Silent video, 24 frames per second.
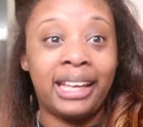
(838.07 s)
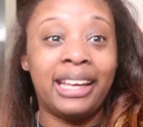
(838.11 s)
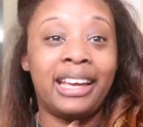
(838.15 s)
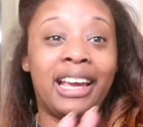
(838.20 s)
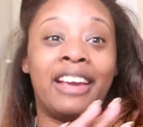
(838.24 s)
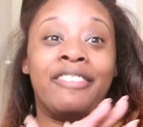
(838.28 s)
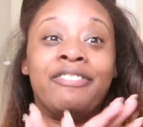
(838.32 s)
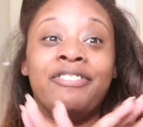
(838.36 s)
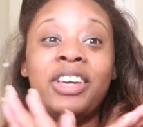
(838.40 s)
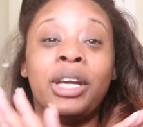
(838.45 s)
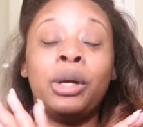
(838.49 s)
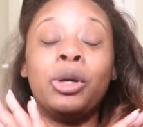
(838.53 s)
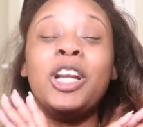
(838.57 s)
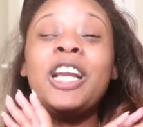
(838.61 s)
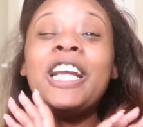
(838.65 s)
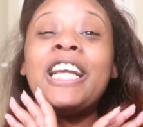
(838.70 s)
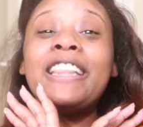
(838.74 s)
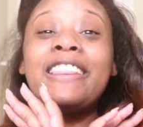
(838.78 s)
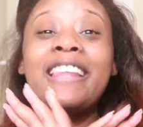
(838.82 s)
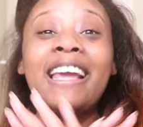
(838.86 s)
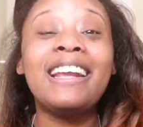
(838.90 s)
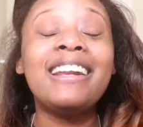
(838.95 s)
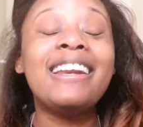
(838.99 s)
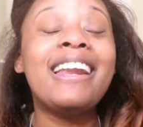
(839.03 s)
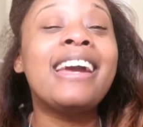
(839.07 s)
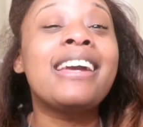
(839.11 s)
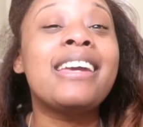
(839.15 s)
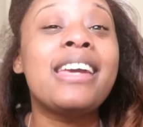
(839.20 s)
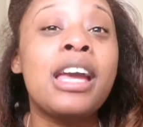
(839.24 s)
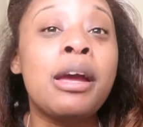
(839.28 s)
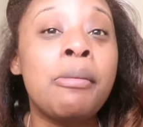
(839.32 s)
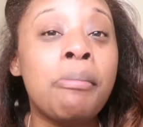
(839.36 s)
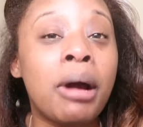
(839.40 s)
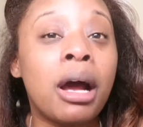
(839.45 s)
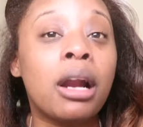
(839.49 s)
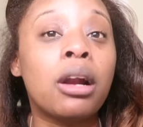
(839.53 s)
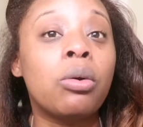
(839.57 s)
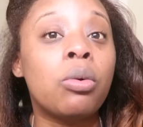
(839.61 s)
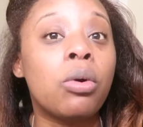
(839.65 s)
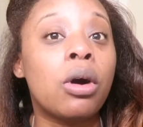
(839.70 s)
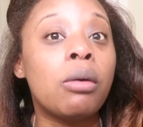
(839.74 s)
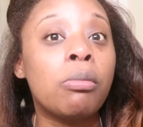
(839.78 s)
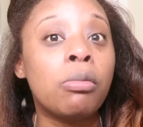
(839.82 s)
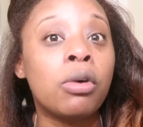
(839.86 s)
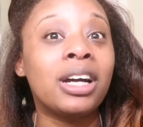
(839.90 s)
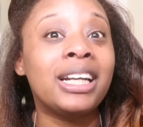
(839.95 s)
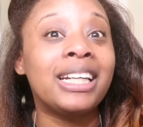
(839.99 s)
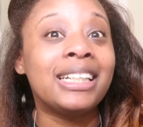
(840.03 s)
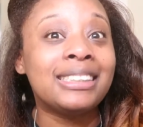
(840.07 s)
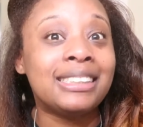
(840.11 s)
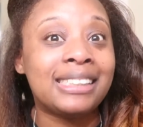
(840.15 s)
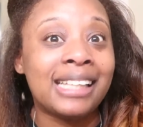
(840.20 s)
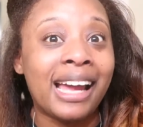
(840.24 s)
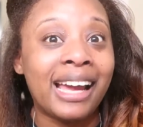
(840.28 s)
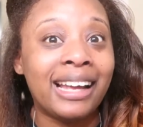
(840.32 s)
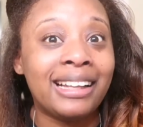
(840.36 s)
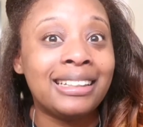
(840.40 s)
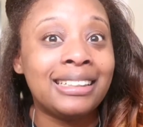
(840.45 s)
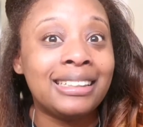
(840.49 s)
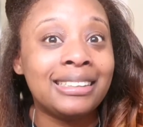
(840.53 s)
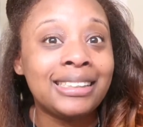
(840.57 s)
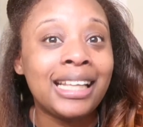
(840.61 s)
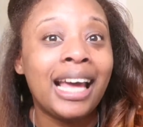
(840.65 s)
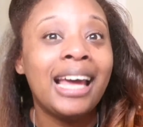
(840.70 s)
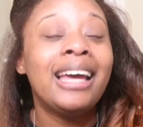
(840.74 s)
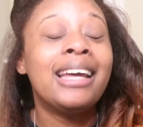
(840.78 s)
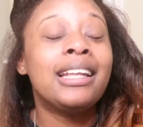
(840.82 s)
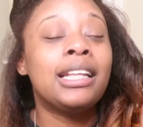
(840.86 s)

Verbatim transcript: If anything that came out of Walmart and Sally's